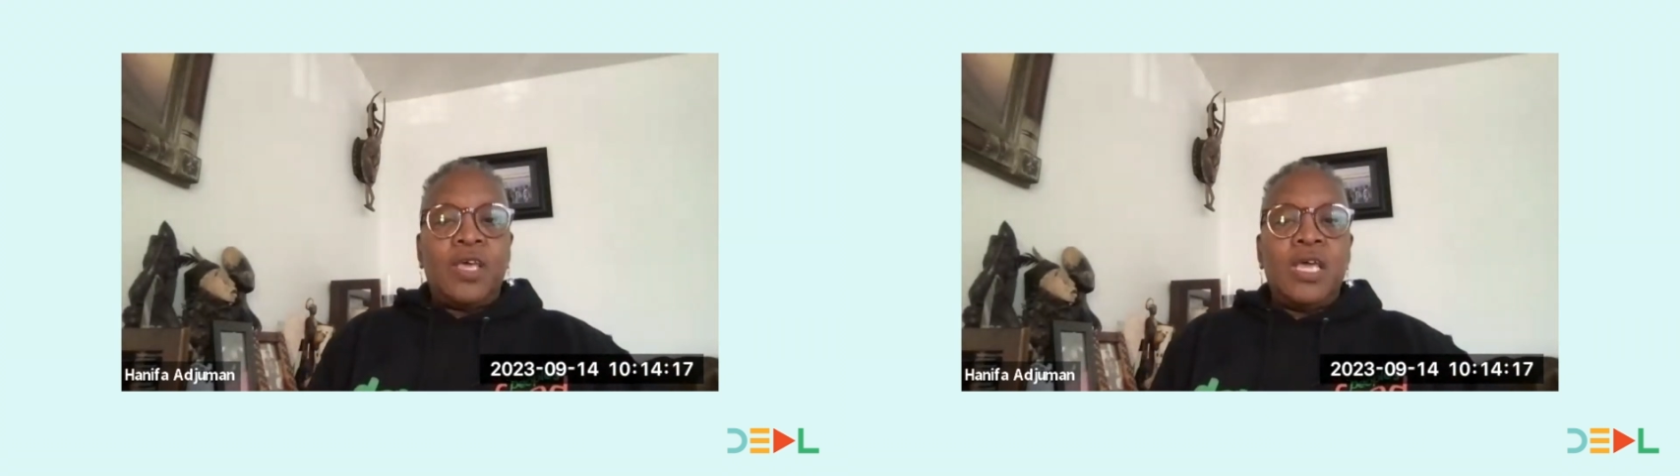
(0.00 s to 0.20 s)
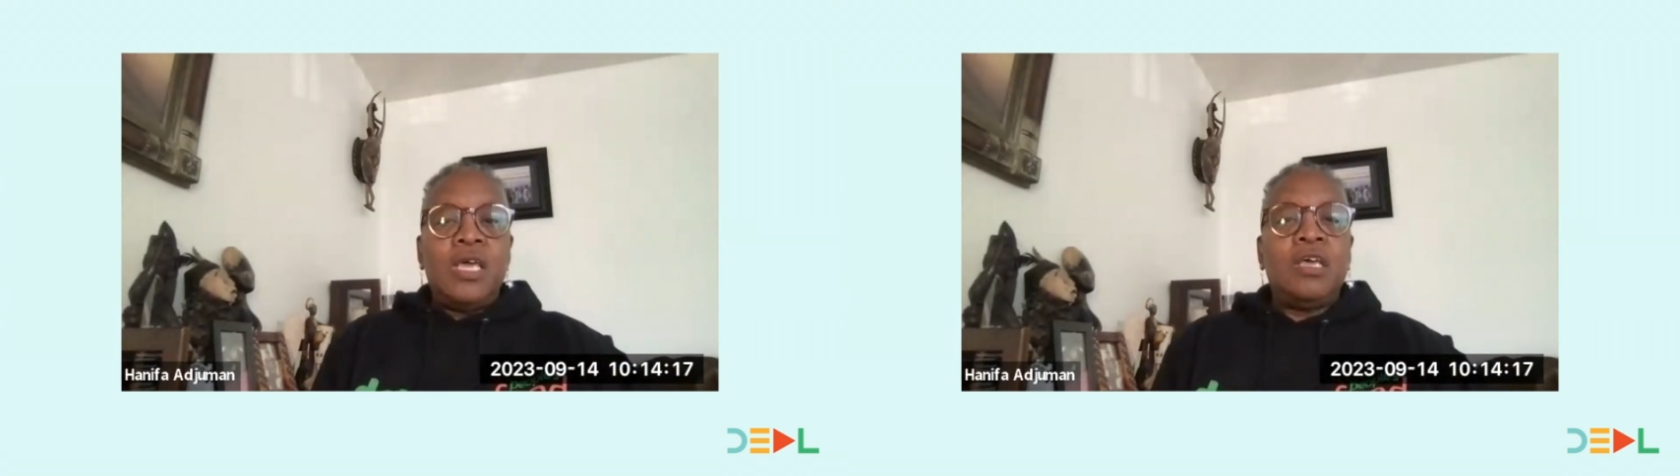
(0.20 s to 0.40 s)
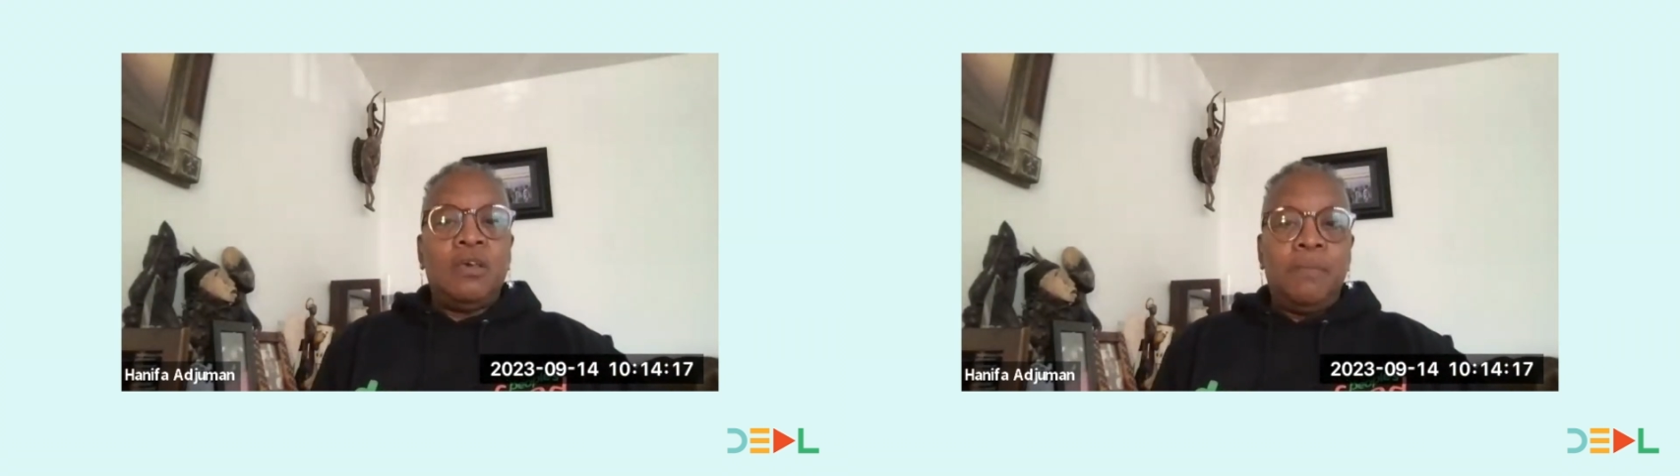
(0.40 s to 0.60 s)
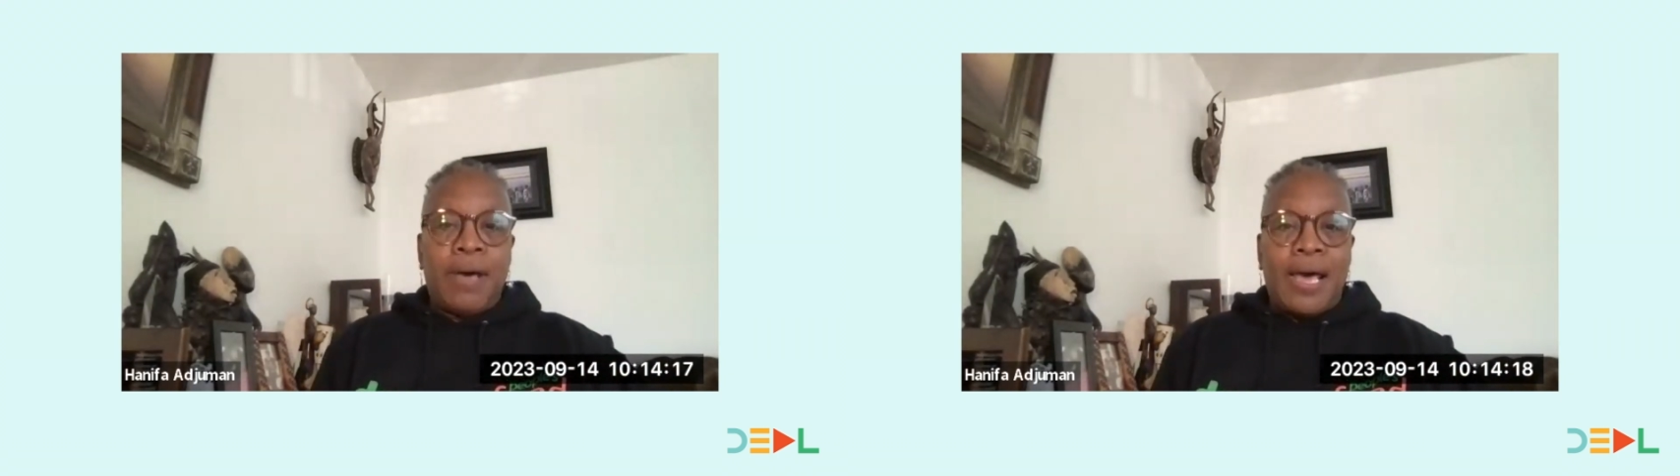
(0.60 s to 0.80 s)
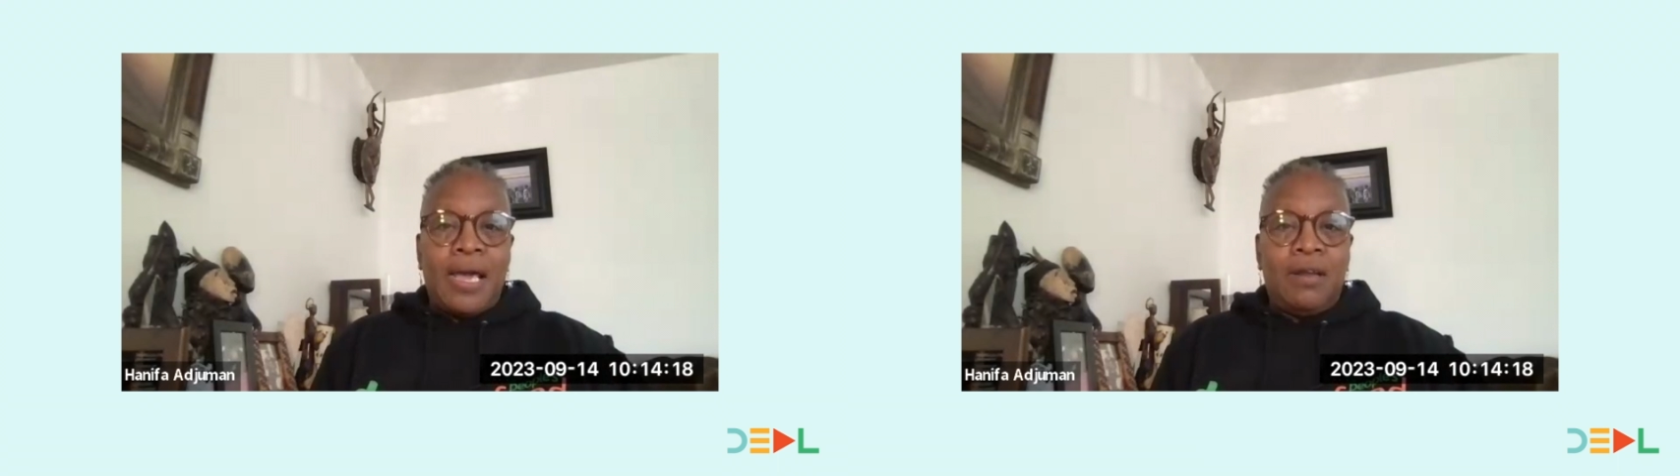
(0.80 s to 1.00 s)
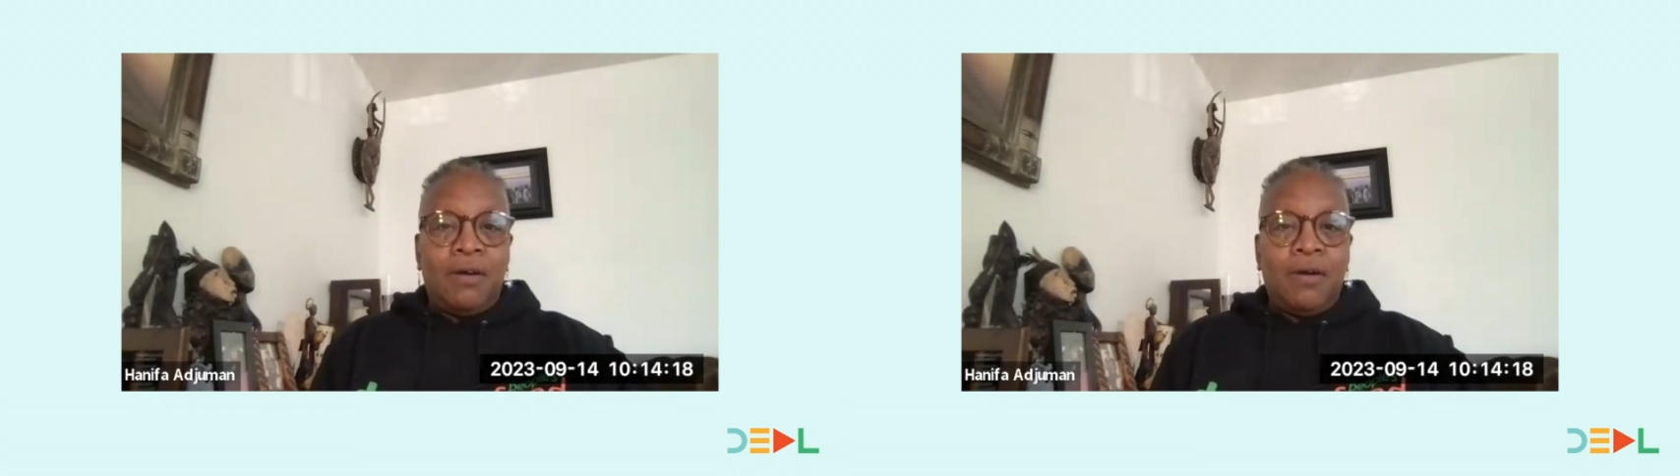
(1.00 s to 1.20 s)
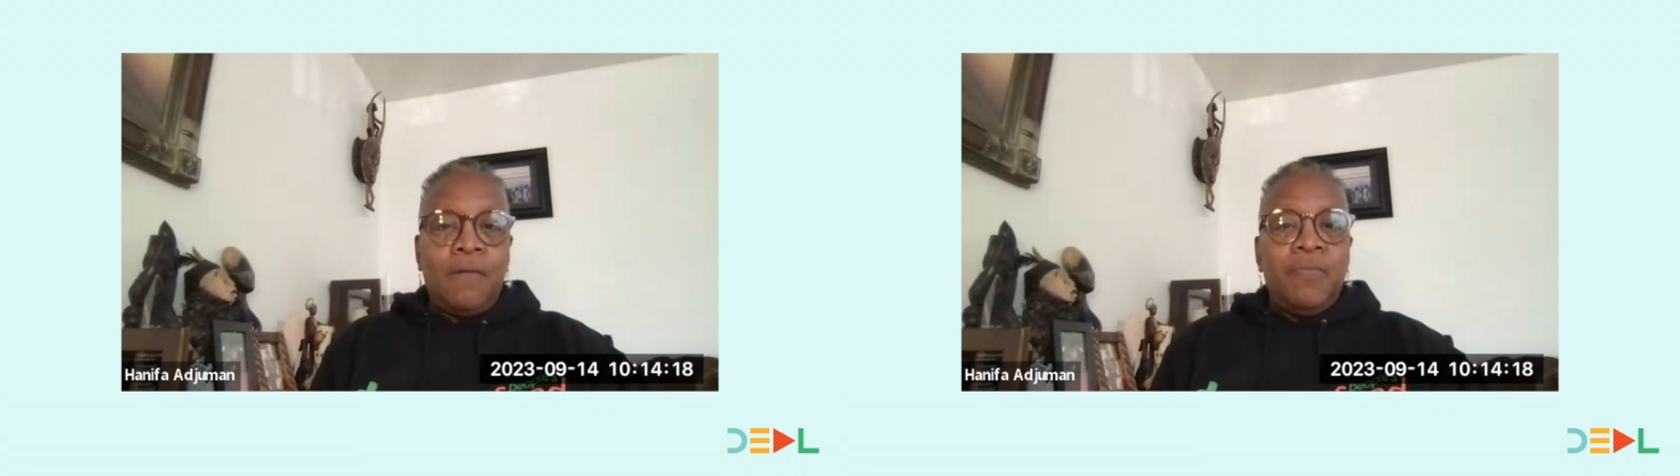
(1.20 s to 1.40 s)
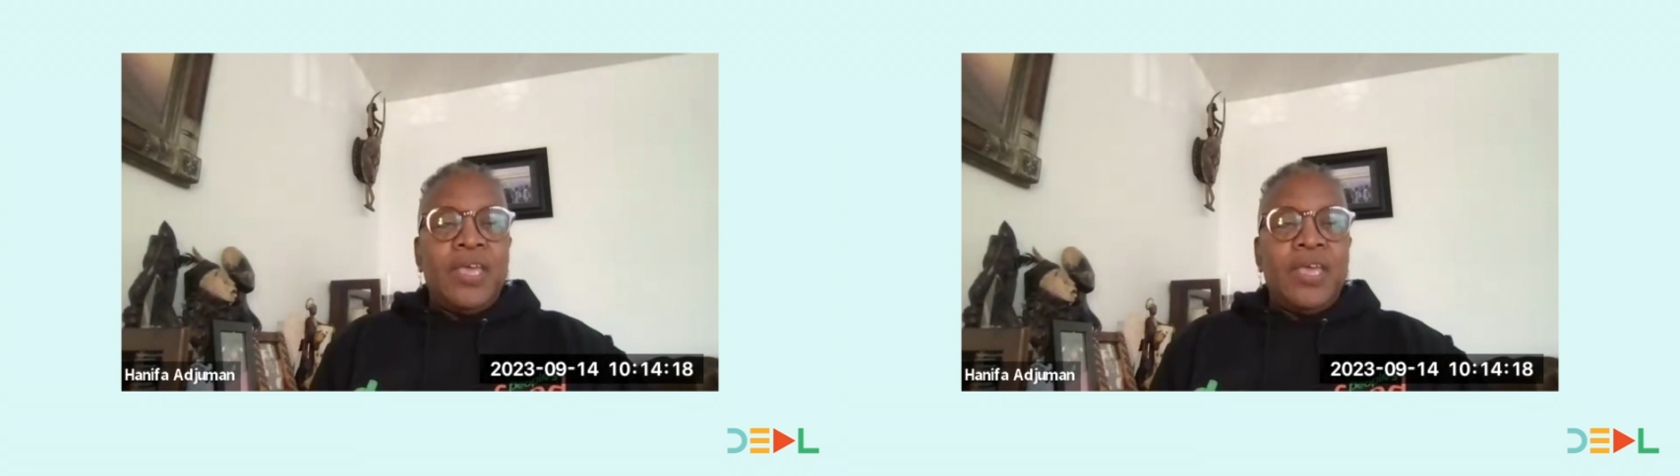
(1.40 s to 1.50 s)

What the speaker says: incubator,